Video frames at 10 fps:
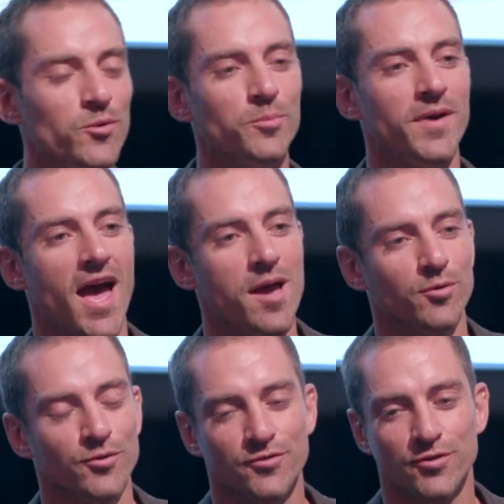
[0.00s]
will be
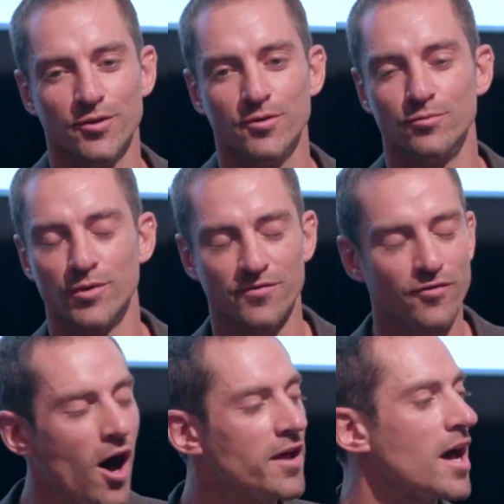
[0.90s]
able to
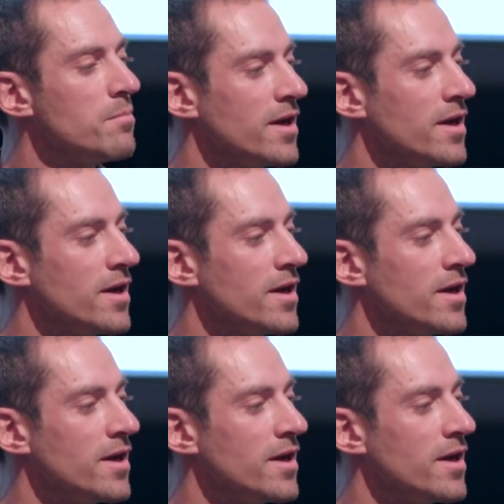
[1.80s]
refine our